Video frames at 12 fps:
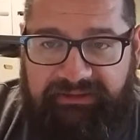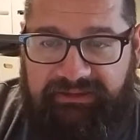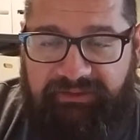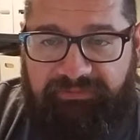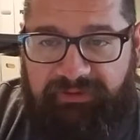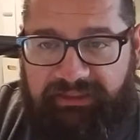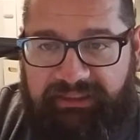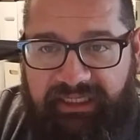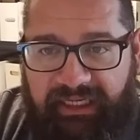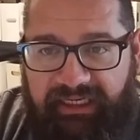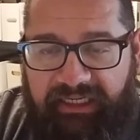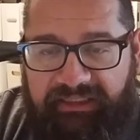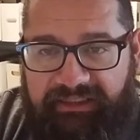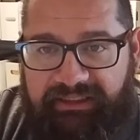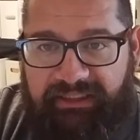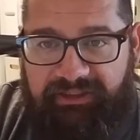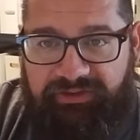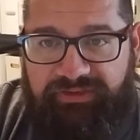except for the DNA that
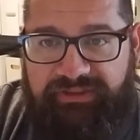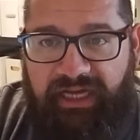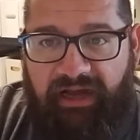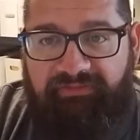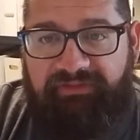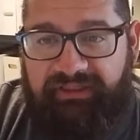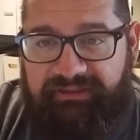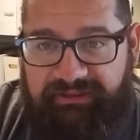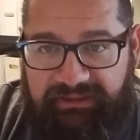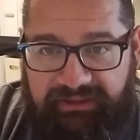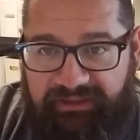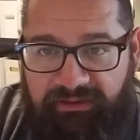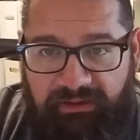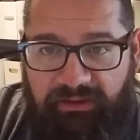they use, obviously,